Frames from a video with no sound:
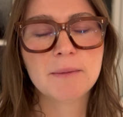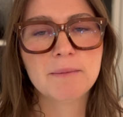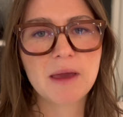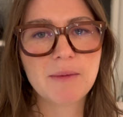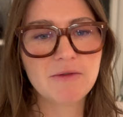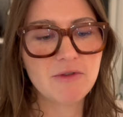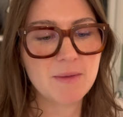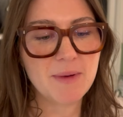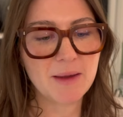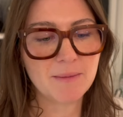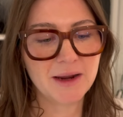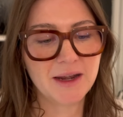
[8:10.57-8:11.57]
maybe
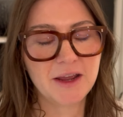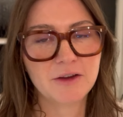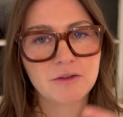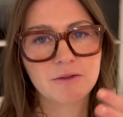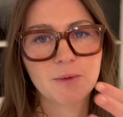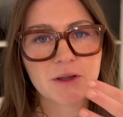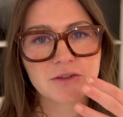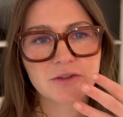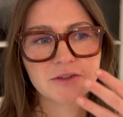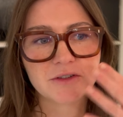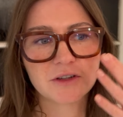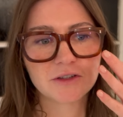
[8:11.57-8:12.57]
repaint my nails because they're
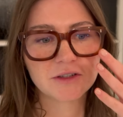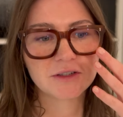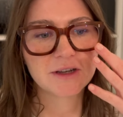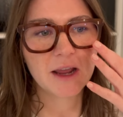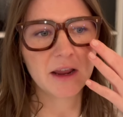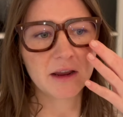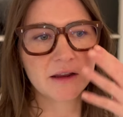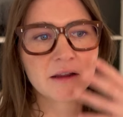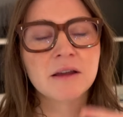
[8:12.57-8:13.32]
in such a state.